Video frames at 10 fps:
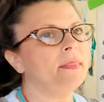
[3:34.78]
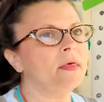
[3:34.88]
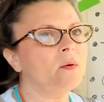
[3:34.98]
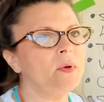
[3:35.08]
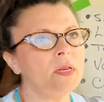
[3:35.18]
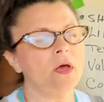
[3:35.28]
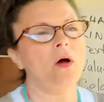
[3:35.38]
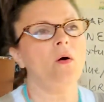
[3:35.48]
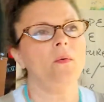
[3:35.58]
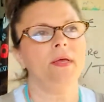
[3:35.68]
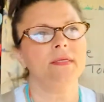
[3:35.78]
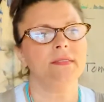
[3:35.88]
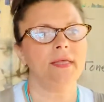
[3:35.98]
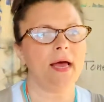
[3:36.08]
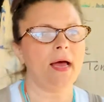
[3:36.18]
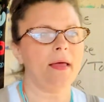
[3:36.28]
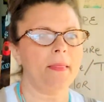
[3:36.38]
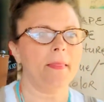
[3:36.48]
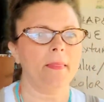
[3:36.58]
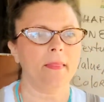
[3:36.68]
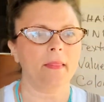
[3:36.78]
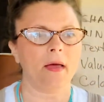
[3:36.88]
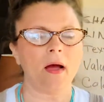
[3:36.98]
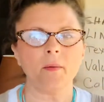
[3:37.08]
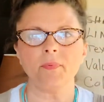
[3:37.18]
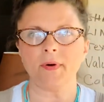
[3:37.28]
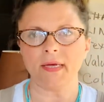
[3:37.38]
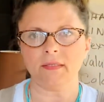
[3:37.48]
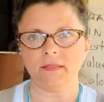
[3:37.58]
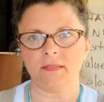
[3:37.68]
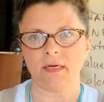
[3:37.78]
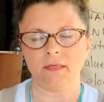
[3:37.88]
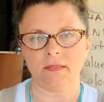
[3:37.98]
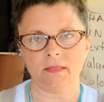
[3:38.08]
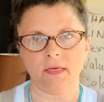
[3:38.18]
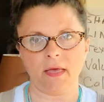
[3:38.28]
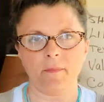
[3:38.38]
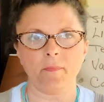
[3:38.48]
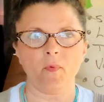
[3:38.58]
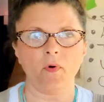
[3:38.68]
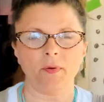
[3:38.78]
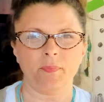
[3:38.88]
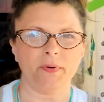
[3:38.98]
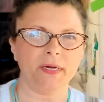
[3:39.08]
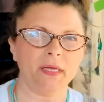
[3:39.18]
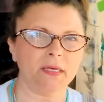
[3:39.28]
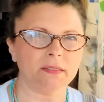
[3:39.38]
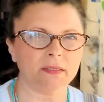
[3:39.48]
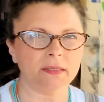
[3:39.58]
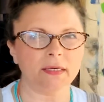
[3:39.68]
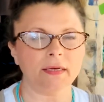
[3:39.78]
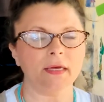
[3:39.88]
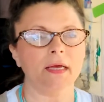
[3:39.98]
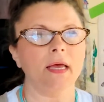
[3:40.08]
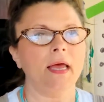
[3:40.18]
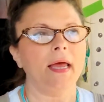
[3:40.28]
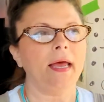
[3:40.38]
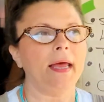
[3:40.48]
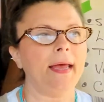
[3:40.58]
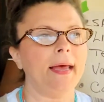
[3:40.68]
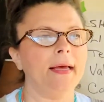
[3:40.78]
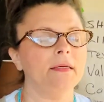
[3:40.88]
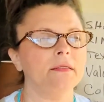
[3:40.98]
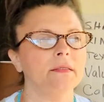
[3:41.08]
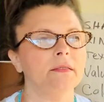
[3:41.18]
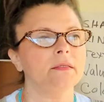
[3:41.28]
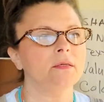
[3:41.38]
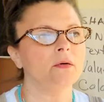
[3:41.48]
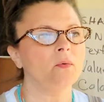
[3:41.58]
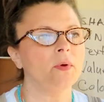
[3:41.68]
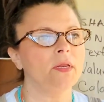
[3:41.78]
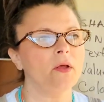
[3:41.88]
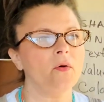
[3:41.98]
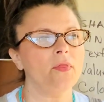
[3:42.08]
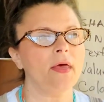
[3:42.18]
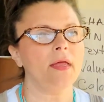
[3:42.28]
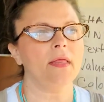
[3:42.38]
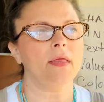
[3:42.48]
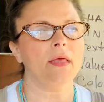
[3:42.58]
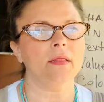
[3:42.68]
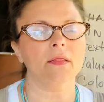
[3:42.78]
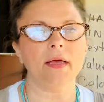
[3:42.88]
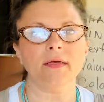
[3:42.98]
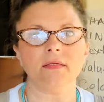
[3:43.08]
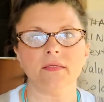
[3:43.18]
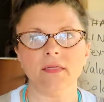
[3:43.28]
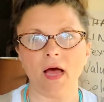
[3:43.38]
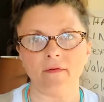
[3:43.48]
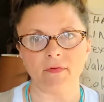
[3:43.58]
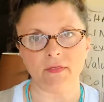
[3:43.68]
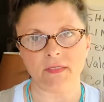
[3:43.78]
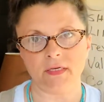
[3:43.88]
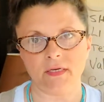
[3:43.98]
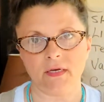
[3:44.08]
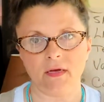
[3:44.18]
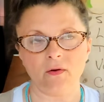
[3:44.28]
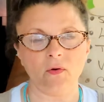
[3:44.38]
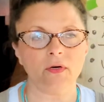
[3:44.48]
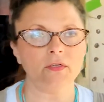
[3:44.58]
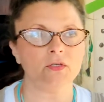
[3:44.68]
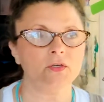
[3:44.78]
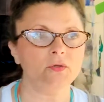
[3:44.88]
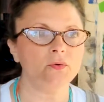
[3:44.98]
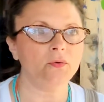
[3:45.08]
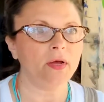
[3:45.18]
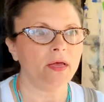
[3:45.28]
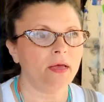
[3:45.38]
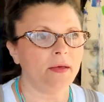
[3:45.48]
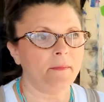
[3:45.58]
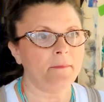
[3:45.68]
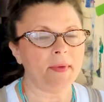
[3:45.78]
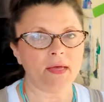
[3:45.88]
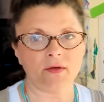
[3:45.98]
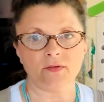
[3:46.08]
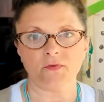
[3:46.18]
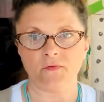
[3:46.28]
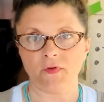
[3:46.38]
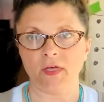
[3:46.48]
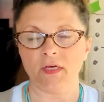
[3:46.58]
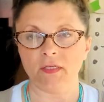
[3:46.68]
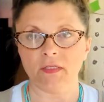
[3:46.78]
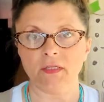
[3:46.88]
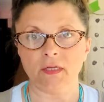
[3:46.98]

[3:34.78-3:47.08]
thing we know is that our brains tend to get bored pretty easily. And we know that it likes novelty. In order to make us feel